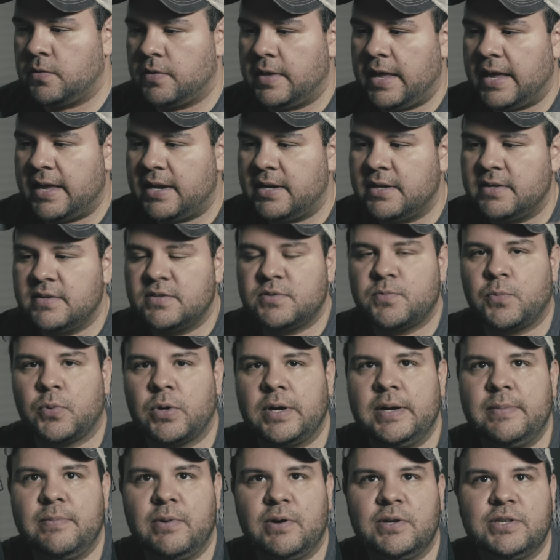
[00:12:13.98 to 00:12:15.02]
that is
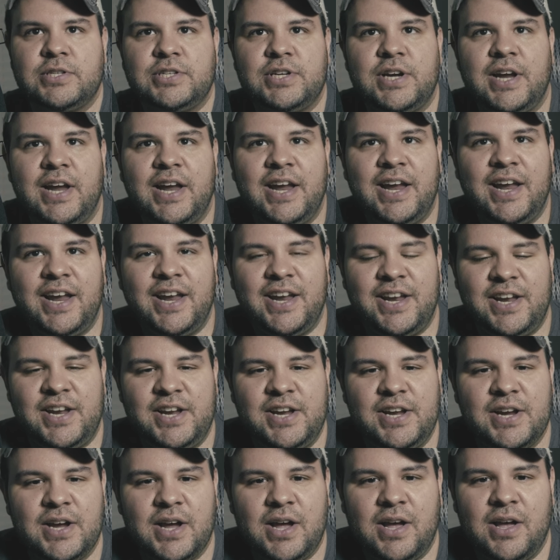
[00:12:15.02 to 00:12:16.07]
pretty much
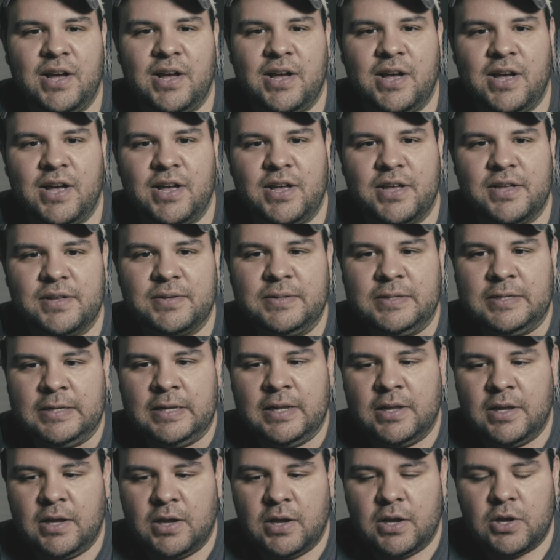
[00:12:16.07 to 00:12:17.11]
a
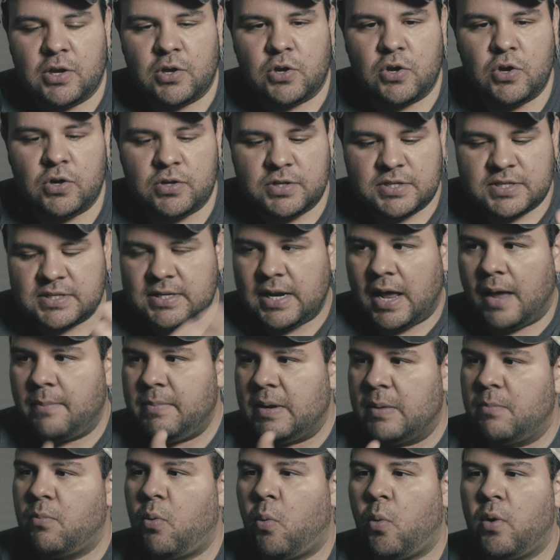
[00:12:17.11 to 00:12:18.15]
good
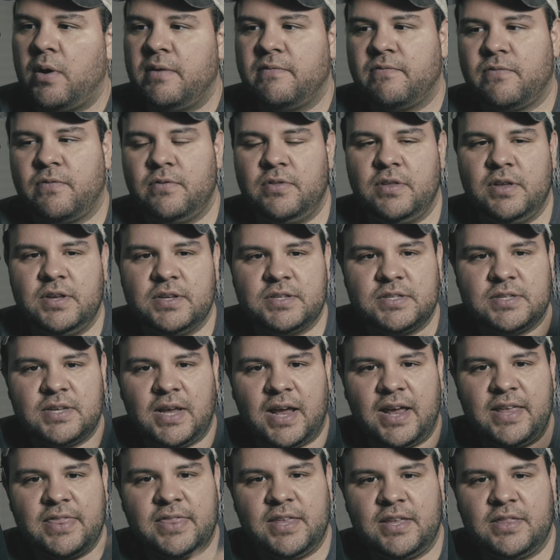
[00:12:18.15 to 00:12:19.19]
stopping point for this.
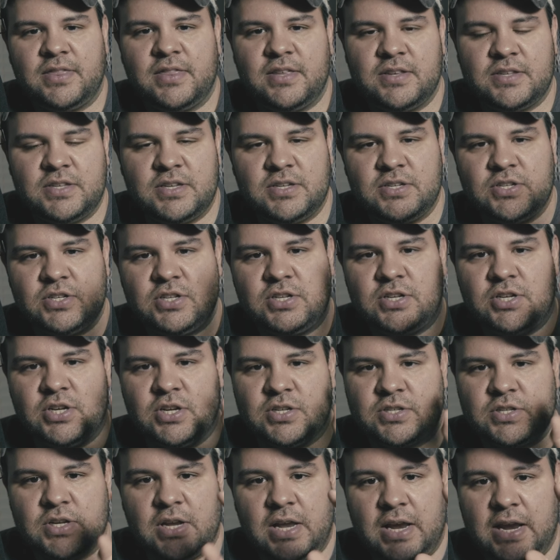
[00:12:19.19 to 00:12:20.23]
I think this is
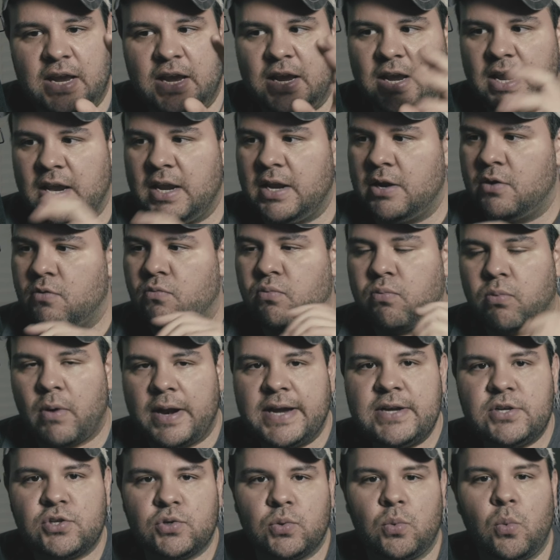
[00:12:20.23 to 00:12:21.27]
just a
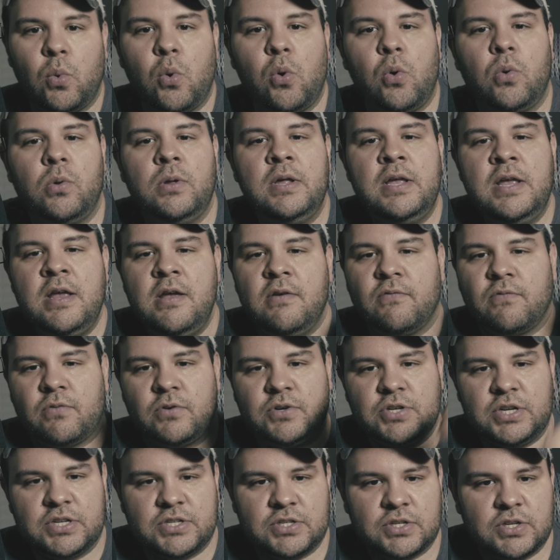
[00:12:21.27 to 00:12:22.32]
great tool
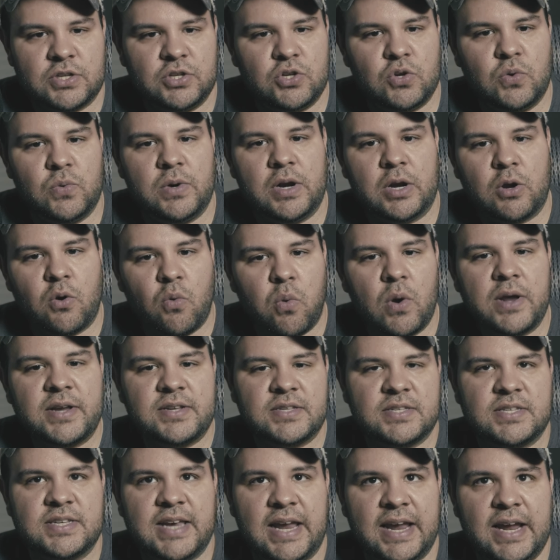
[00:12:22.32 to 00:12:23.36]
for just doing a quick
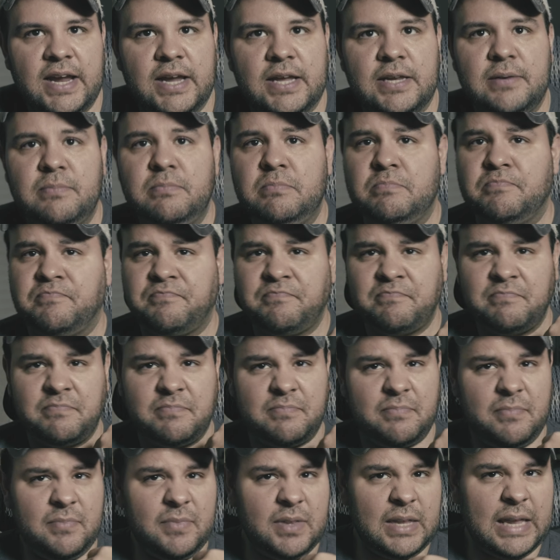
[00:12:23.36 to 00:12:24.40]
scan.
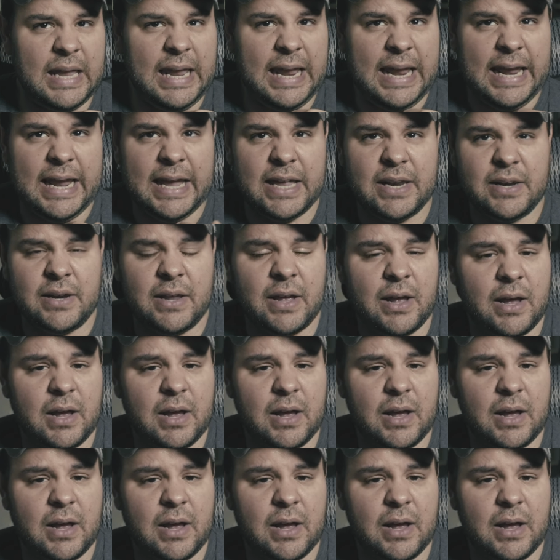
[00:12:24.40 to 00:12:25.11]
And